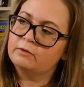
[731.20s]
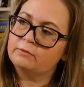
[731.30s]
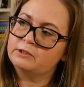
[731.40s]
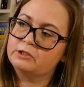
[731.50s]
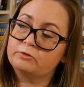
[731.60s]

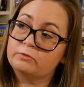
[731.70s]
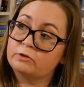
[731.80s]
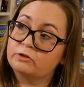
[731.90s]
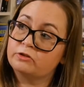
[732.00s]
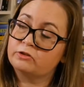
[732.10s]
which
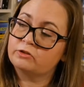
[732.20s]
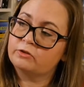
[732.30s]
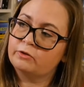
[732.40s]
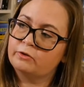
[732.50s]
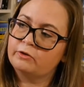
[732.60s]
was
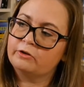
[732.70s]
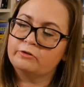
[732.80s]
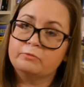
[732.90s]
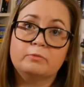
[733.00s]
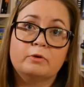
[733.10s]

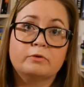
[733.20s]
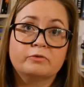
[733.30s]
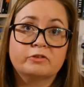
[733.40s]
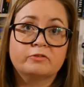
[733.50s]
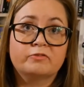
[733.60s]
her
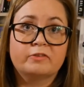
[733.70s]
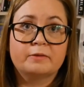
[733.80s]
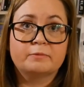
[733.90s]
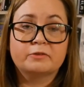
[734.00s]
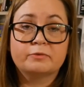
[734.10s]
most
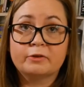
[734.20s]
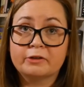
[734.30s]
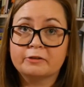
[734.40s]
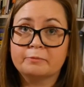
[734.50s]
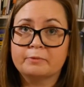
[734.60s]
famous
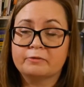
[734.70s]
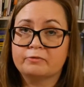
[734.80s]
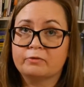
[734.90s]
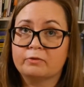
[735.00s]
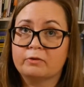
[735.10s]
work
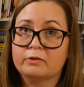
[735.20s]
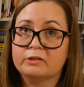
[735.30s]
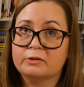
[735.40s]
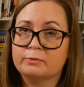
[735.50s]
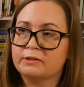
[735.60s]
before
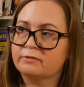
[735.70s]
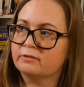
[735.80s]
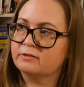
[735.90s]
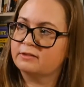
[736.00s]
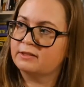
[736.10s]
Suite
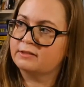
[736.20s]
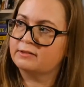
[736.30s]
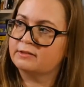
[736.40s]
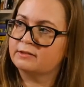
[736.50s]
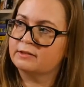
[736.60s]

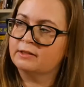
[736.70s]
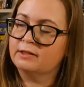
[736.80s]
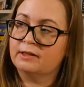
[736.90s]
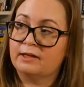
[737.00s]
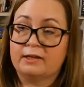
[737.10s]
Française,
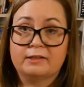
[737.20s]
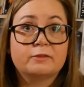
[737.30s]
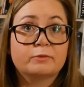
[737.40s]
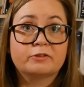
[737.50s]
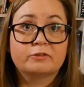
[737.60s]
and it
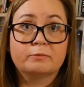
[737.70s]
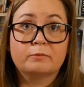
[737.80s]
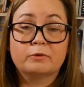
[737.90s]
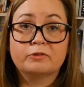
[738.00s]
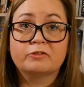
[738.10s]
was her
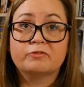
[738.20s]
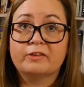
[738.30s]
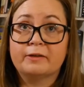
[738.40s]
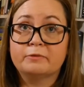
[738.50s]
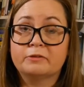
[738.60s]
most
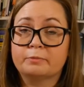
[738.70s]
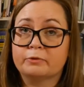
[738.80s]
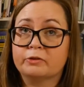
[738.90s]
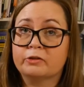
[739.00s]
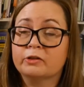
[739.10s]
famous
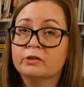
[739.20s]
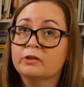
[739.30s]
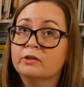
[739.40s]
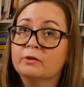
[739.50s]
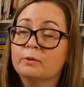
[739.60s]
book
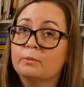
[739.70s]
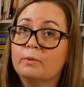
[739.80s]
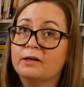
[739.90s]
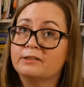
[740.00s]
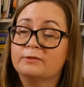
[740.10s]

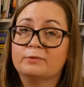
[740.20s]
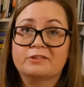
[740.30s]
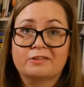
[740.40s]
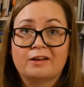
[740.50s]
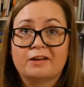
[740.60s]
while she was
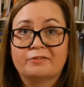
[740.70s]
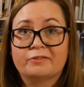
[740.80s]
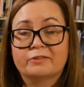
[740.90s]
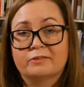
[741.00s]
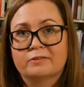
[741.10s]
alive.
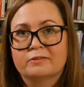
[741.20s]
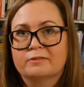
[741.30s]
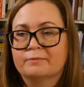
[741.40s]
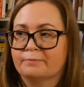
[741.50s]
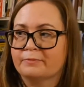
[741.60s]

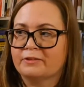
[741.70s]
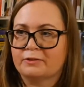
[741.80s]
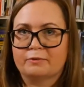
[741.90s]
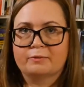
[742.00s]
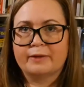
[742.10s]

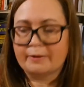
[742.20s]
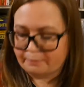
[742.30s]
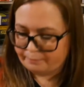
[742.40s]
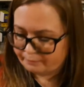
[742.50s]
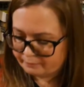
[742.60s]
So, yeah,
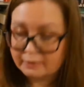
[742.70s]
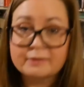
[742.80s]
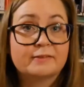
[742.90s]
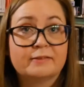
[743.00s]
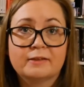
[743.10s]

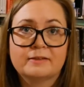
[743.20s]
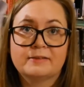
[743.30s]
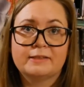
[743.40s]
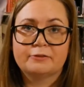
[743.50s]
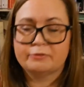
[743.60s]

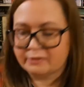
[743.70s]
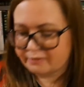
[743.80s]
need to read